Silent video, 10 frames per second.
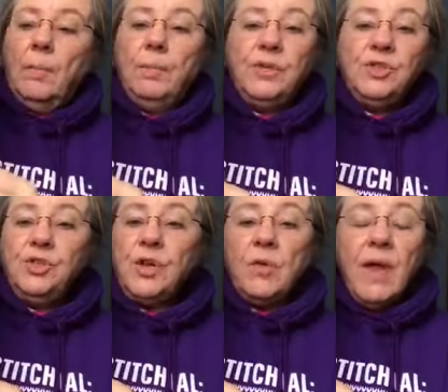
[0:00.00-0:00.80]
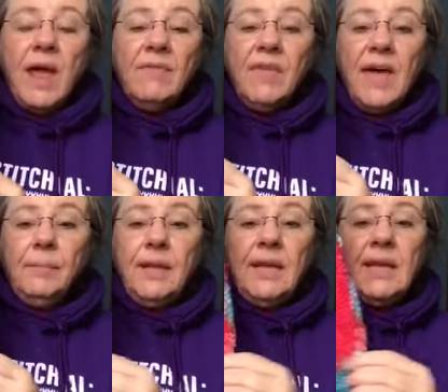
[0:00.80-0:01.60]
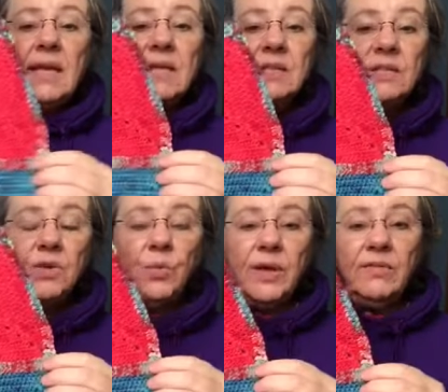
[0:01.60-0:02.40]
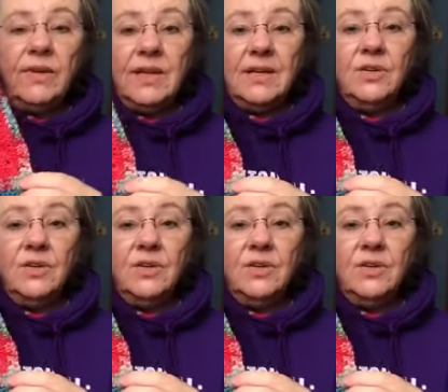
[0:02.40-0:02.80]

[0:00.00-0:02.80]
but you don't have that many ends to weave in.